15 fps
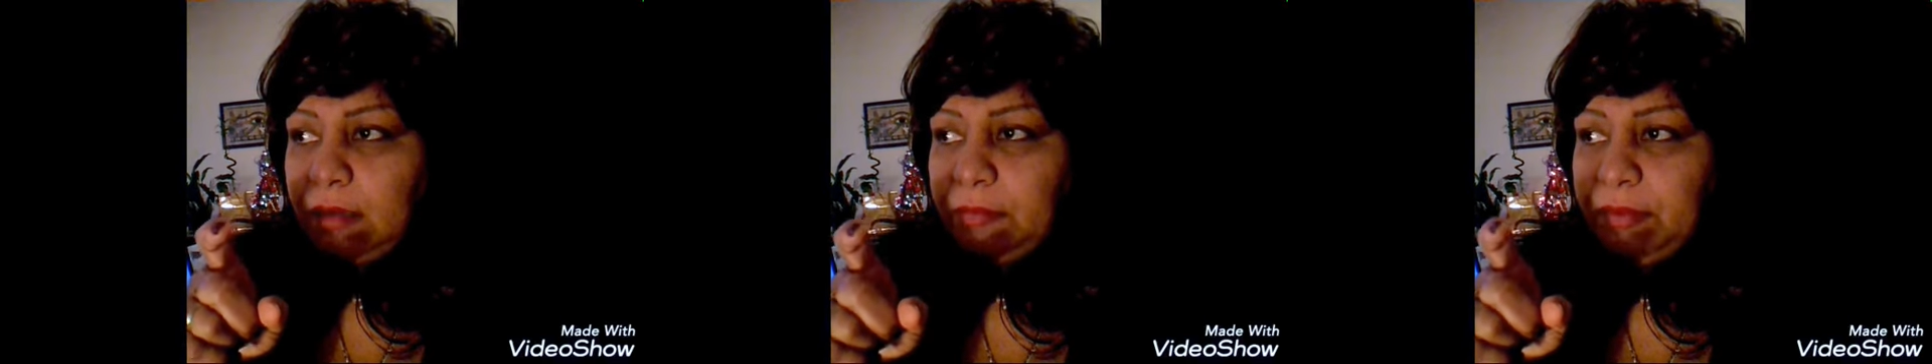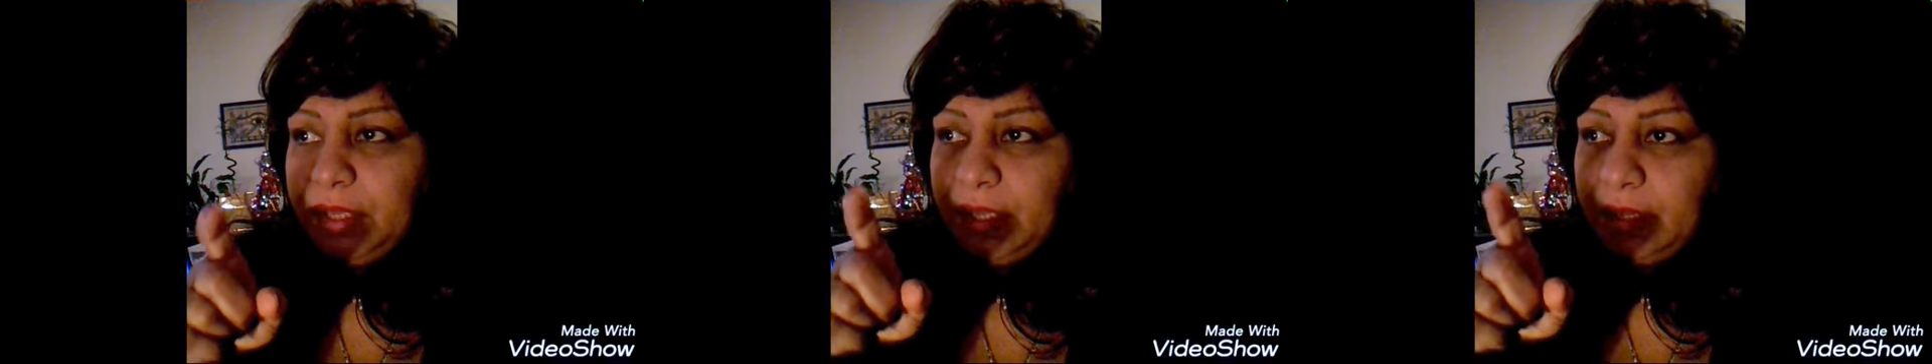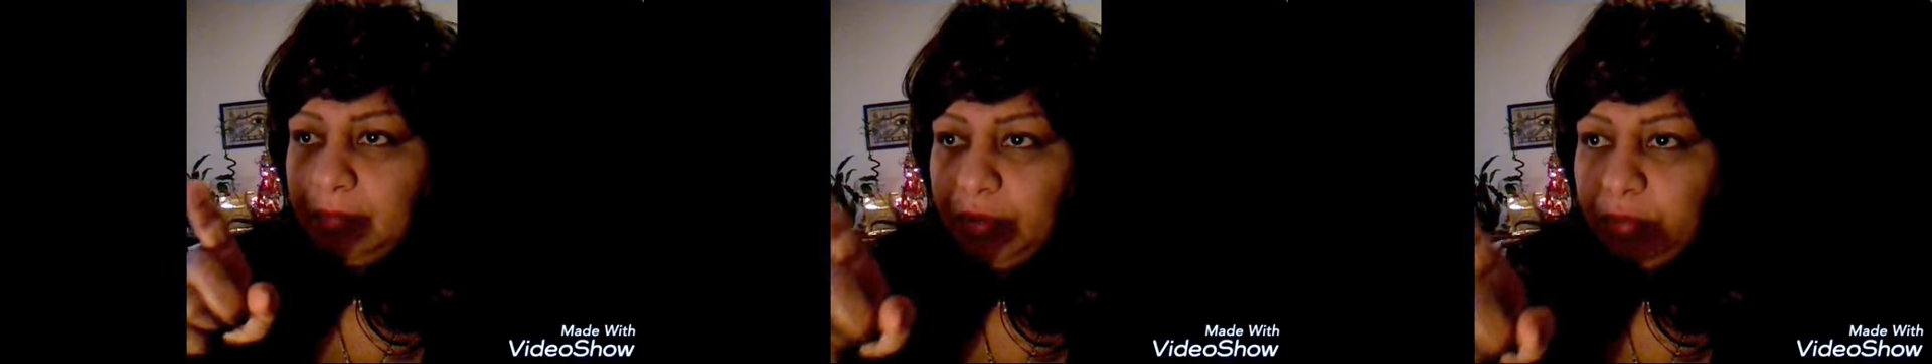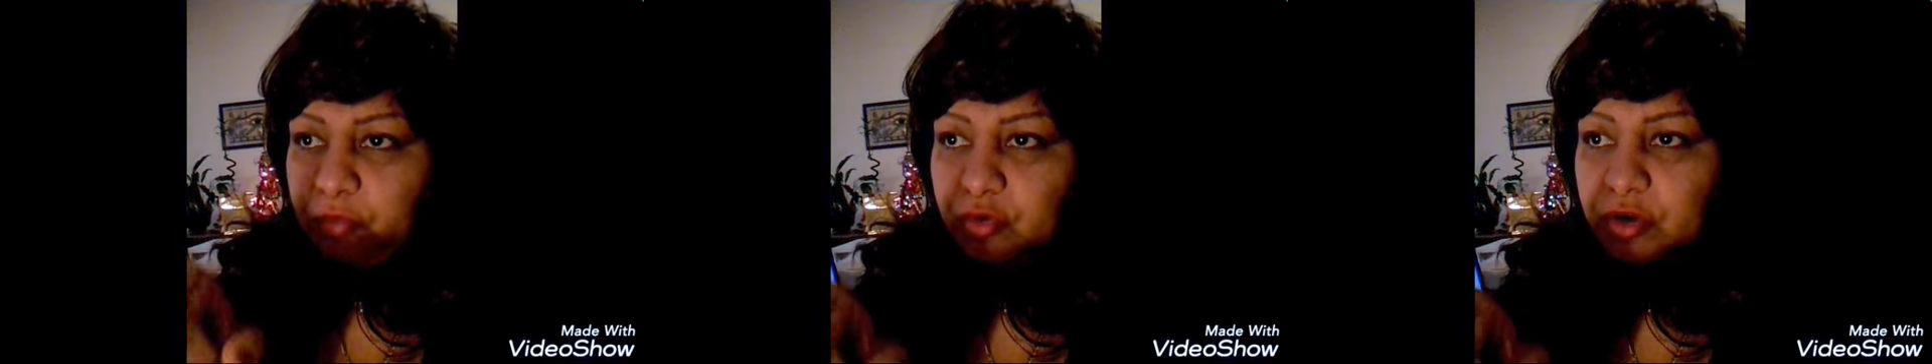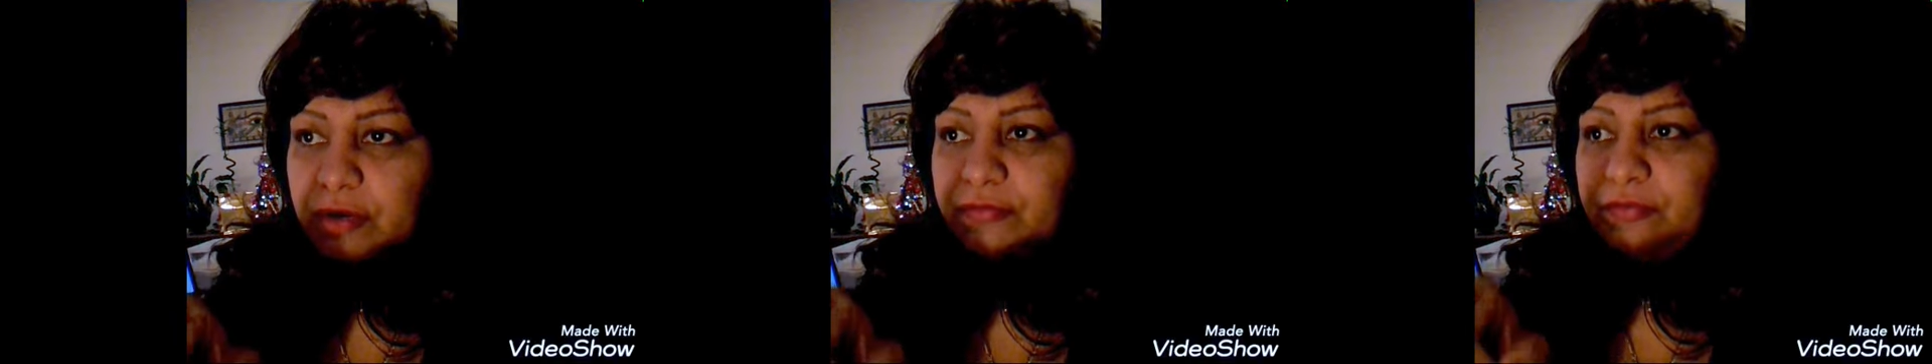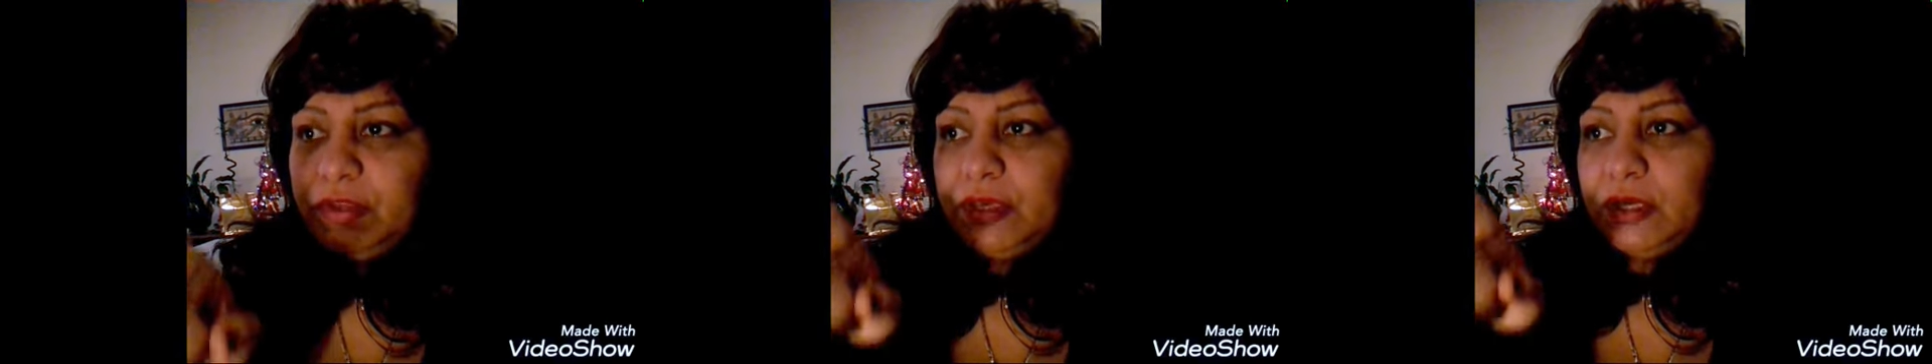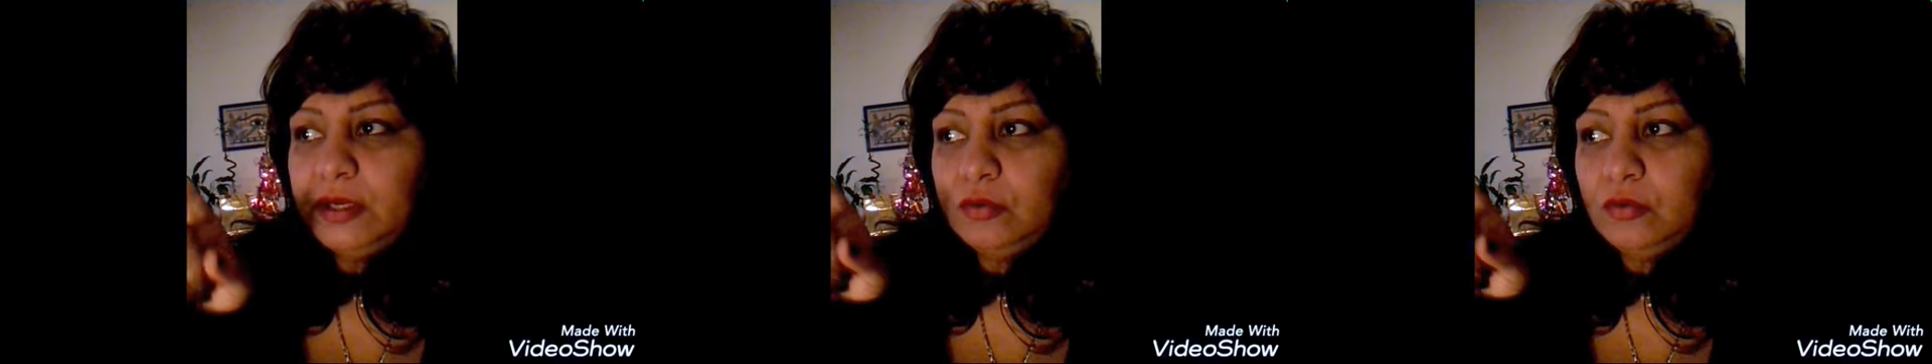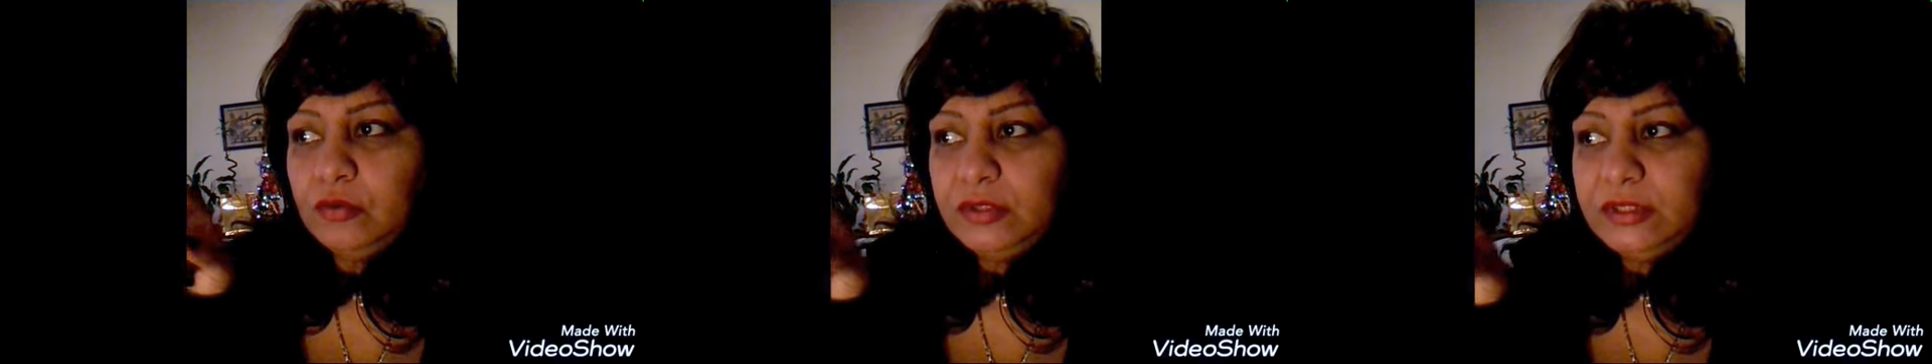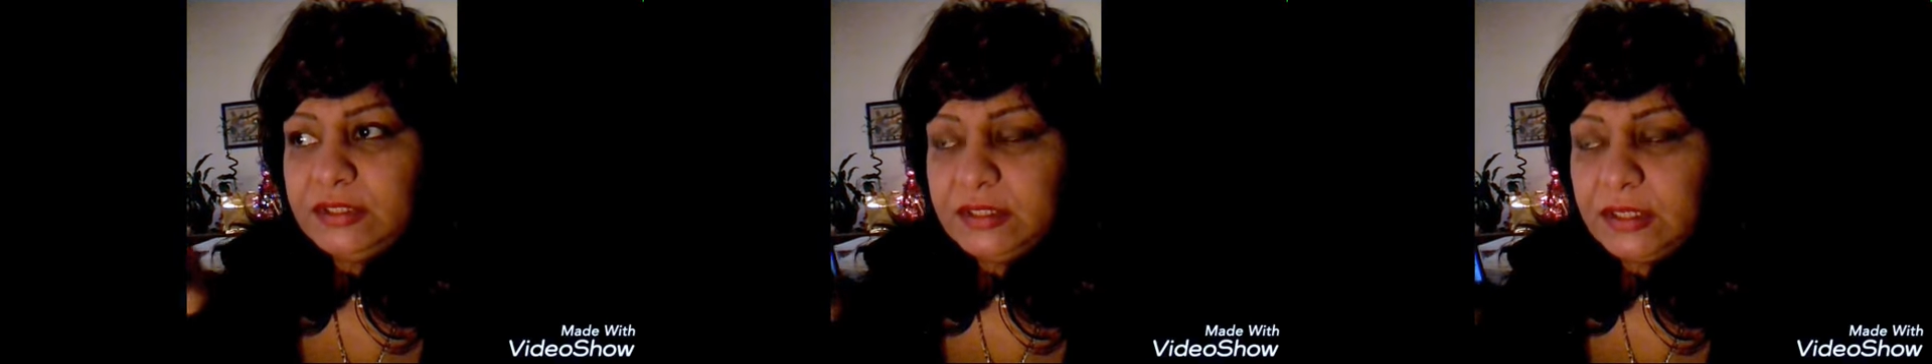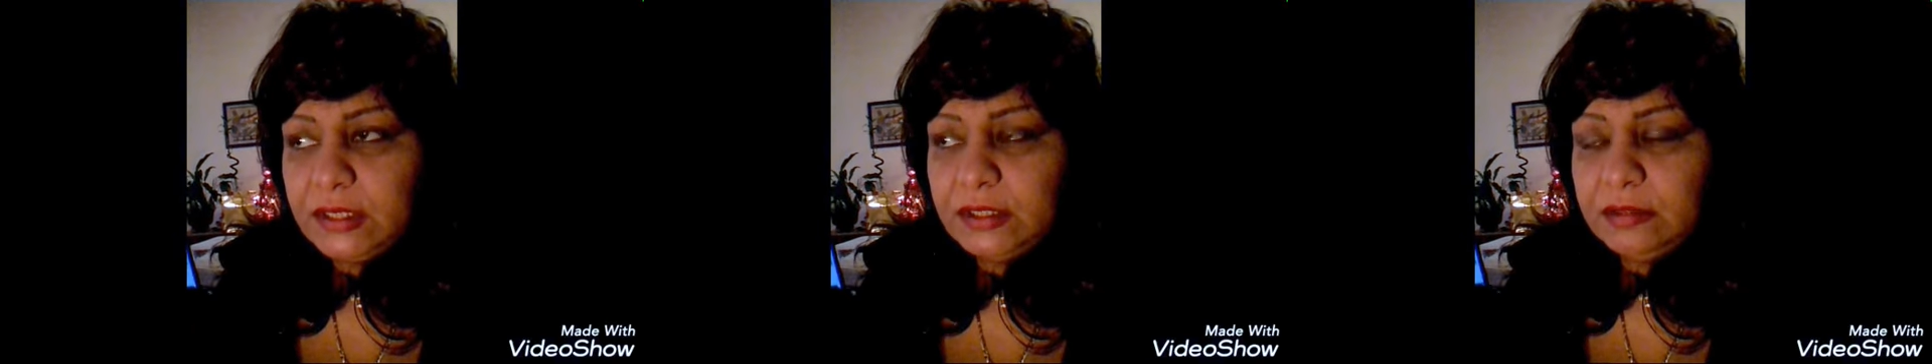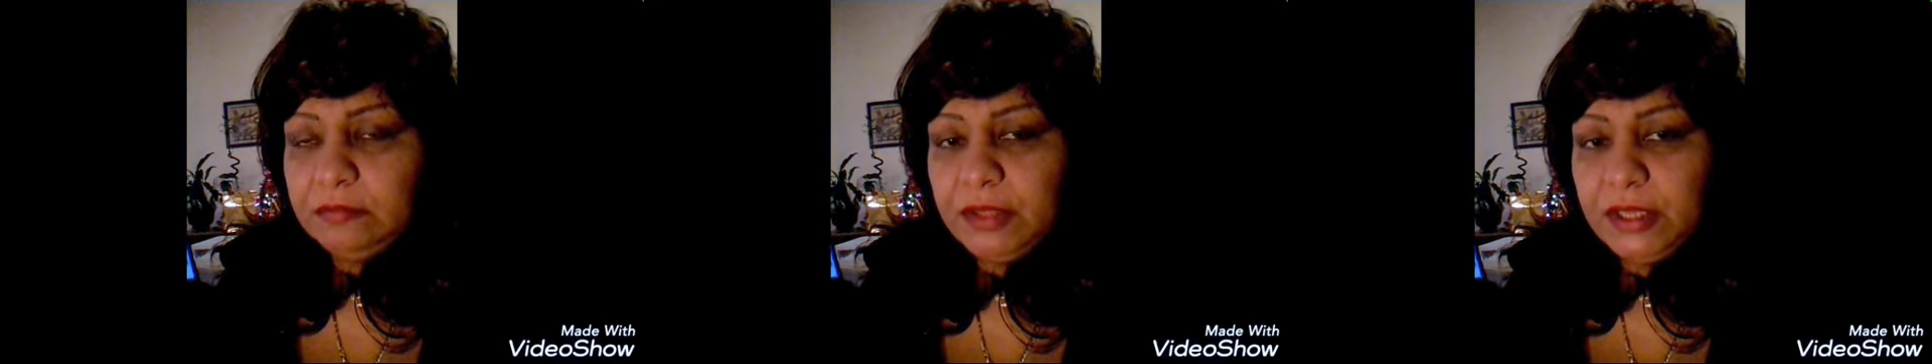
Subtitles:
Make a mammography, go inside,